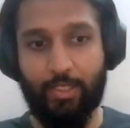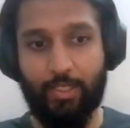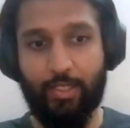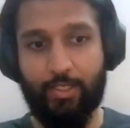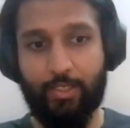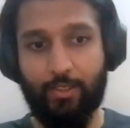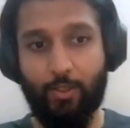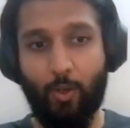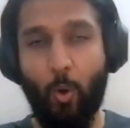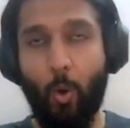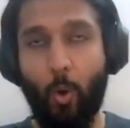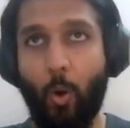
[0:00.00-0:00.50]

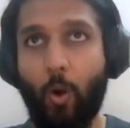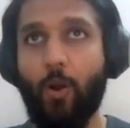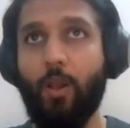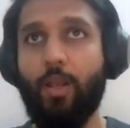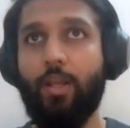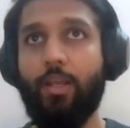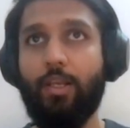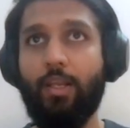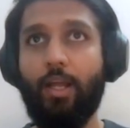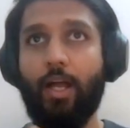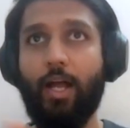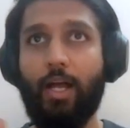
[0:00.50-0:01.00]
uh,
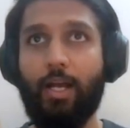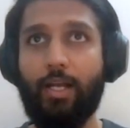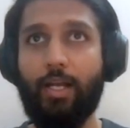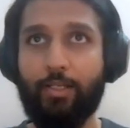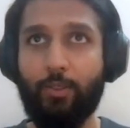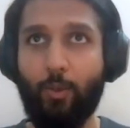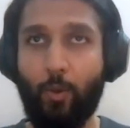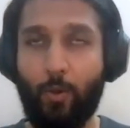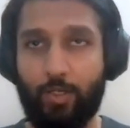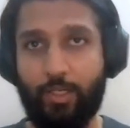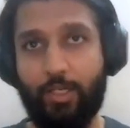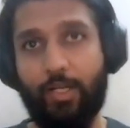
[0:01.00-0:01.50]
all our
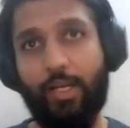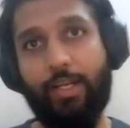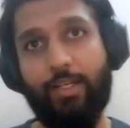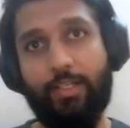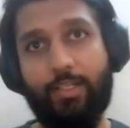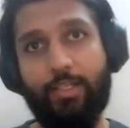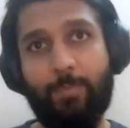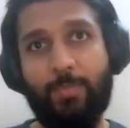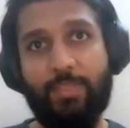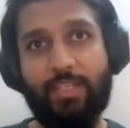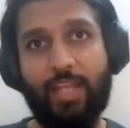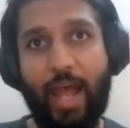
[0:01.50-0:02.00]
order
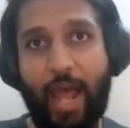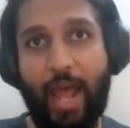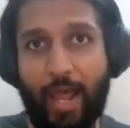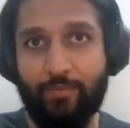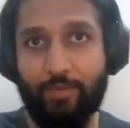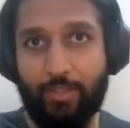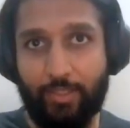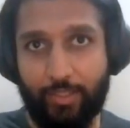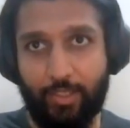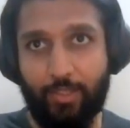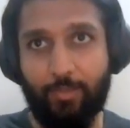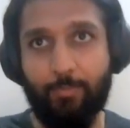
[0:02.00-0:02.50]
items have
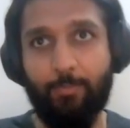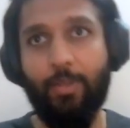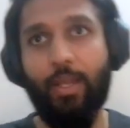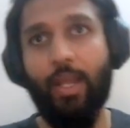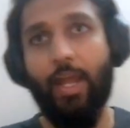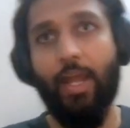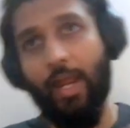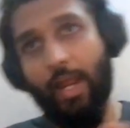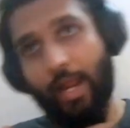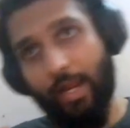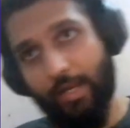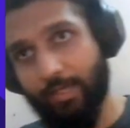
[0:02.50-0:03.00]
a name
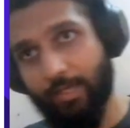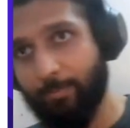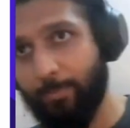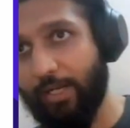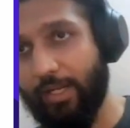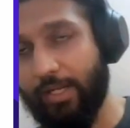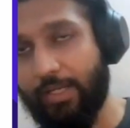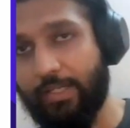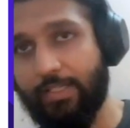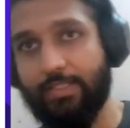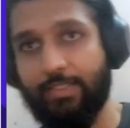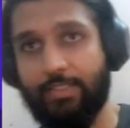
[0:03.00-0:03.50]
and a
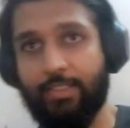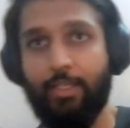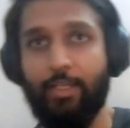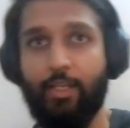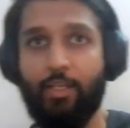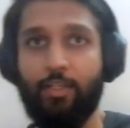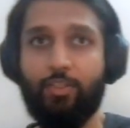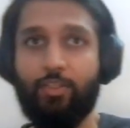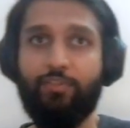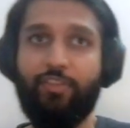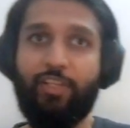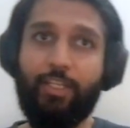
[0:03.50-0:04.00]
price
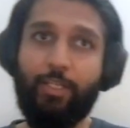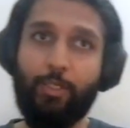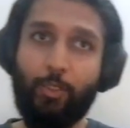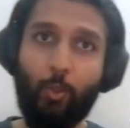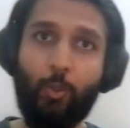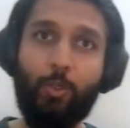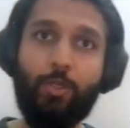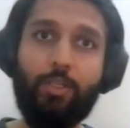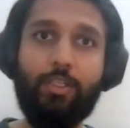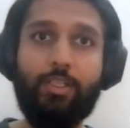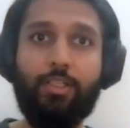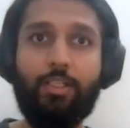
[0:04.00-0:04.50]
so we can
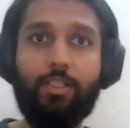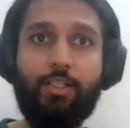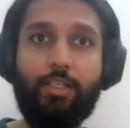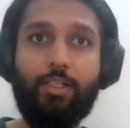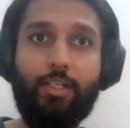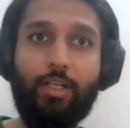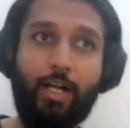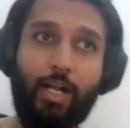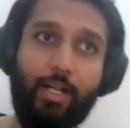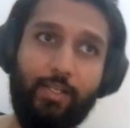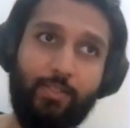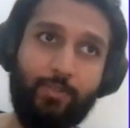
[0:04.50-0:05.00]
go to the
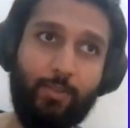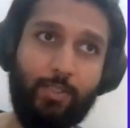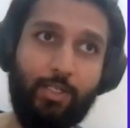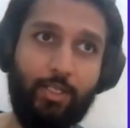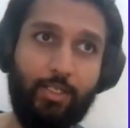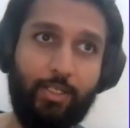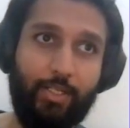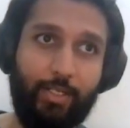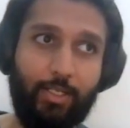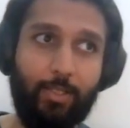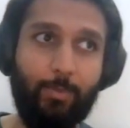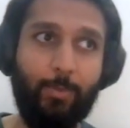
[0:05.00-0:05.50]
Hasura
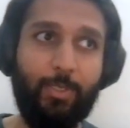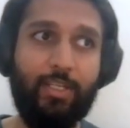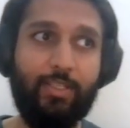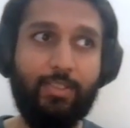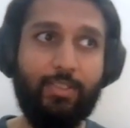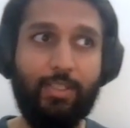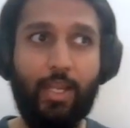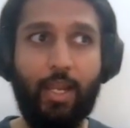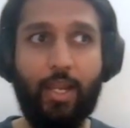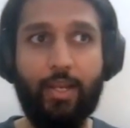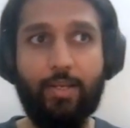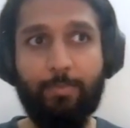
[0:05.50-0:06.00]
database
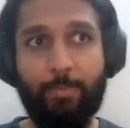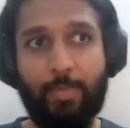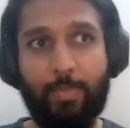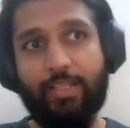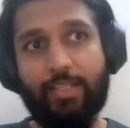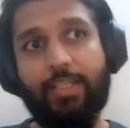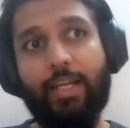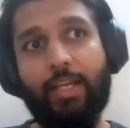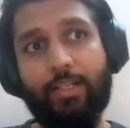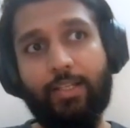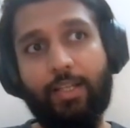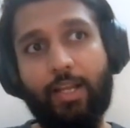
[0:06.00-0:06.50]
and make
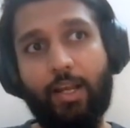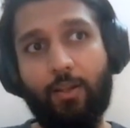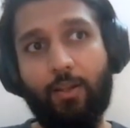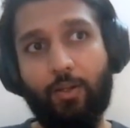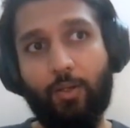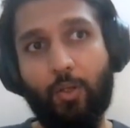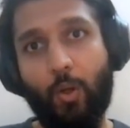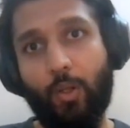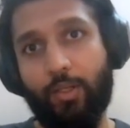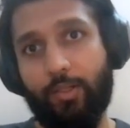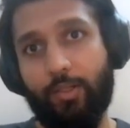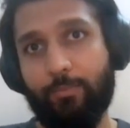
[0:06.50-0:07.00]
that co-
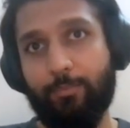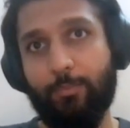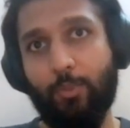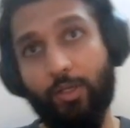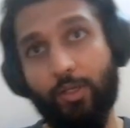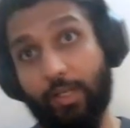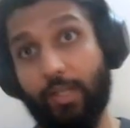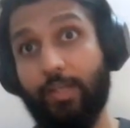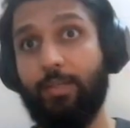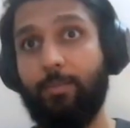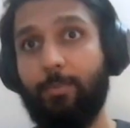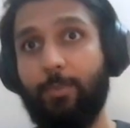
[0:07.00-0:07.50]
column
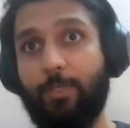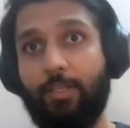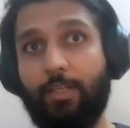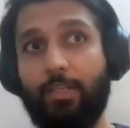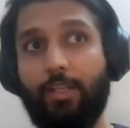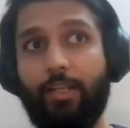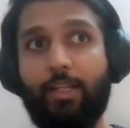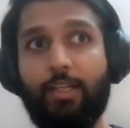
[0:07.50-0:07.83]
non-nullable.